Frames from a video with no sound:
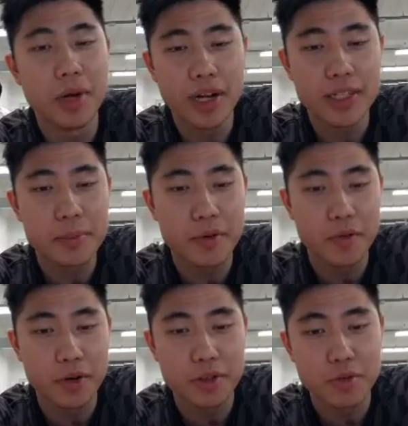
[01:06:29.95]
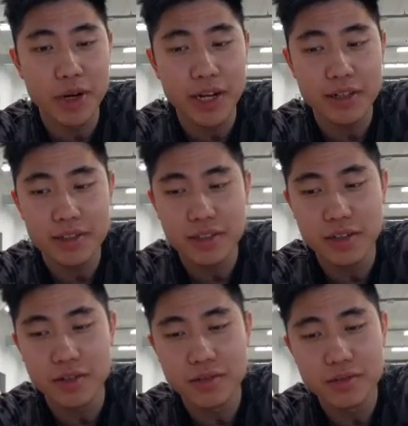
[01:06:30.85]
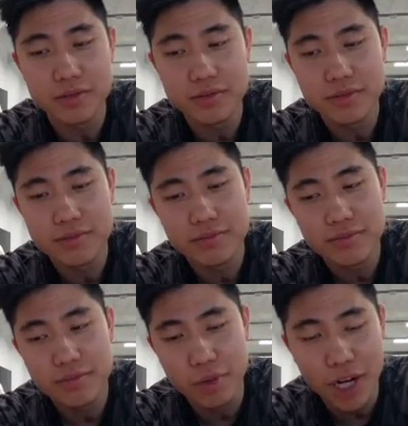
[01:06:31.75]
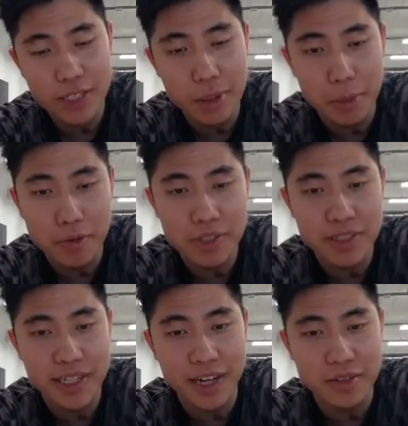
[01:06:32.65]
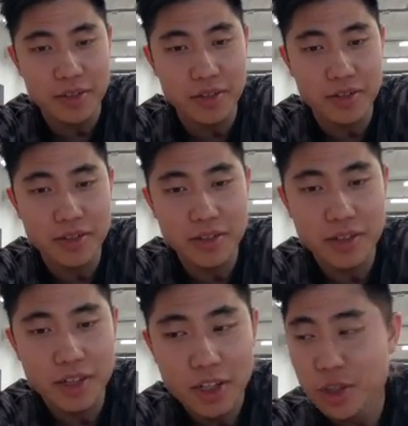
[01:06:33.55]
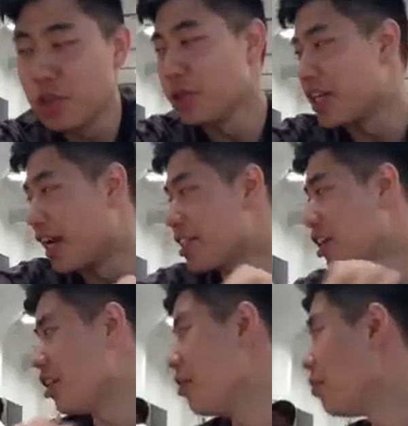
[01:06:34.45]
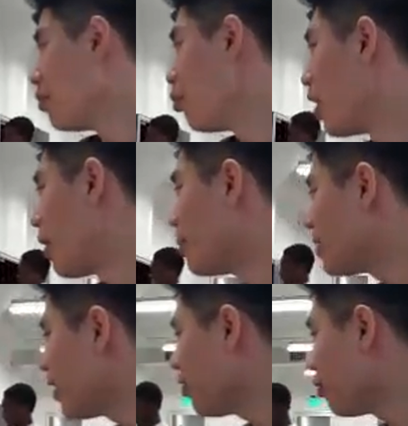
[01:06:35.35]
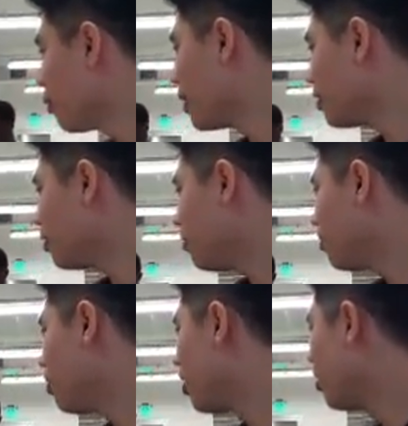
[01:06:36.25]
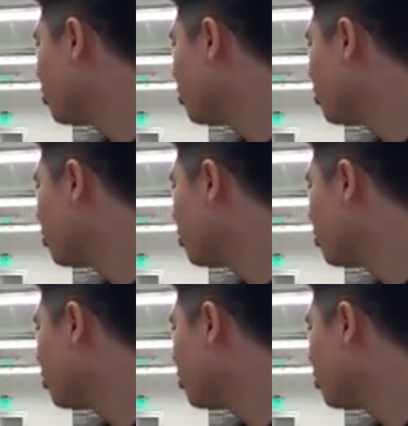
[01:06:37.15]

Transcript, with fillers: Marquez prefers rain, so Marquez might move to Seattle soon. Dude, can I tell them what happened today about you or